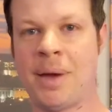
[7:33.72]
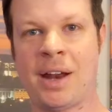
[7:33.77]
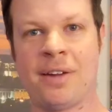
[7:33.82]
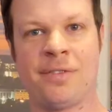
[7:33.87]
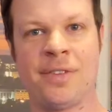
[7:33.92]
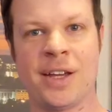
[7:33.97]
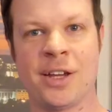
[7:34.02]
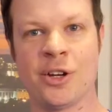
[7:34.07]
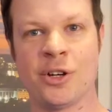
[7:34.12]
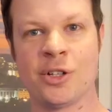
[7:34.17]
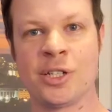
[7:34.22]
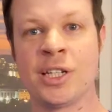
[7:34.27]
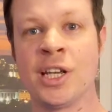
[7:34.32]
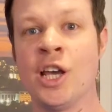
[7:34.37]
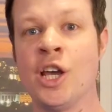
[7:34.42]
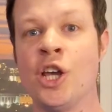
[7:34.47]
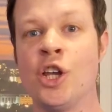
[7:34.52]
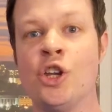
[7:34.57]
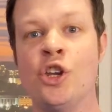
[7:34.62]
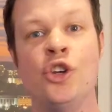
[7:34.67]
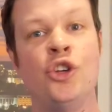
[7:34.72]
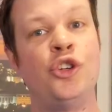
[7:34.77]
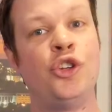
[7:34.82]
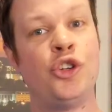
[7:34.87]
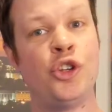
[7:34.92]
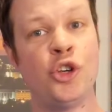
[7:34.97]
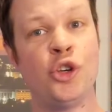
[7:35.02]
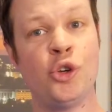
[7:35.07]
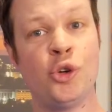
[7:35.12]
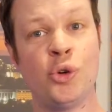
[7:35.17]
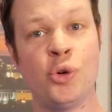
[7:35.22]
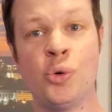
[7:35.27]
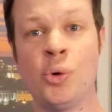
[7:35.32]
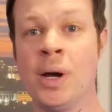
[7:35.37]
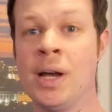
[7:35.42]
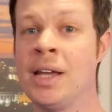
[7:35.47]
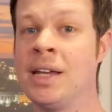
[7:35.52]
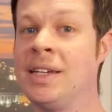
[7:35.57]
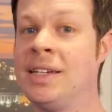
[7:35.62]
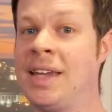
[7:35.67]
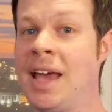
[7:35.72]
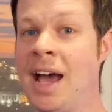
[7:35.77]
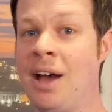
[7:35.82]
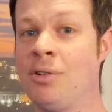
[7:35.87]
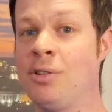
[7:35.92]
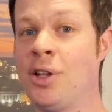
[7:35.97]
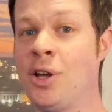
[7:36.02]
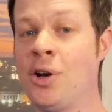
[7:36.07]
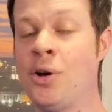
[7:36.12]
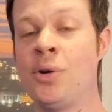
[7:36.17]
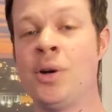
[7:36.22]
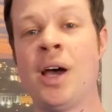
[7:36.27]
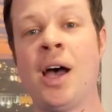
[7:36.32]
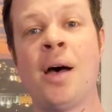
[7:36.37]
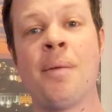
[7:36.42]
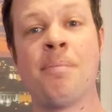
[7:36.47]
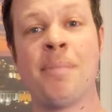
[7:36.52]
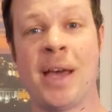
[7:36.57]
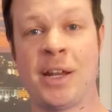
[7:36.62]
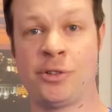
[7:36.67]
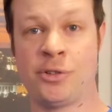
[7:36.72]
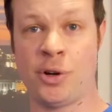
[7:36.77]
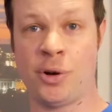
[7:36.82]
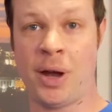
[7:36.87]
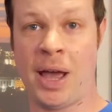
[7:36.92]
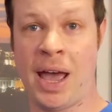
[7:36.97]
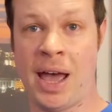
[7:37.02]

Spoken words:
I'm out of fingers. Do download a Metro